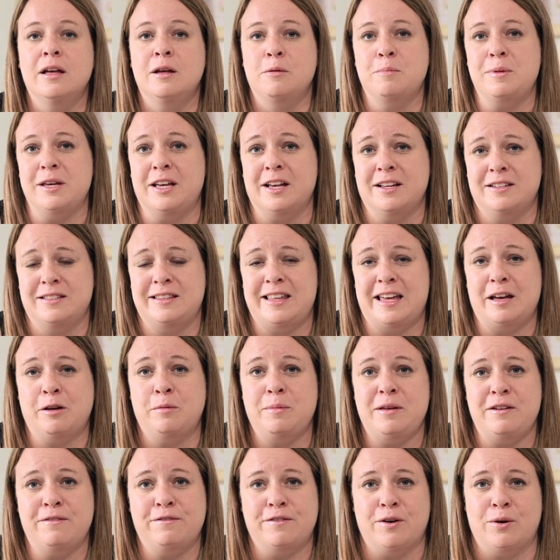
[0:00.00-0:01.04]
because they'll
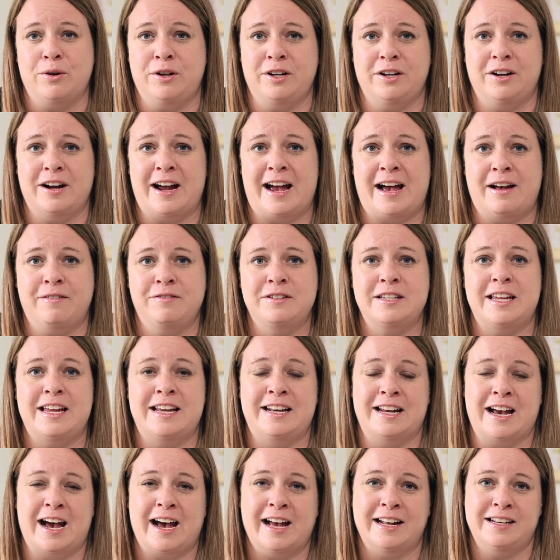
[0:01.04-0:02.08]
be photographed
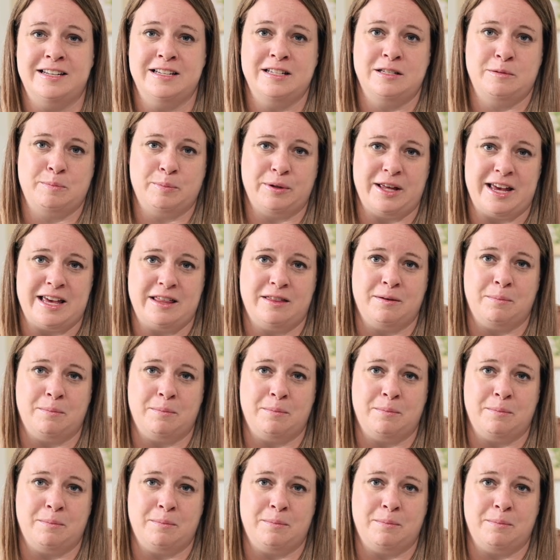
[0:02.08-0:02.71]
and on display the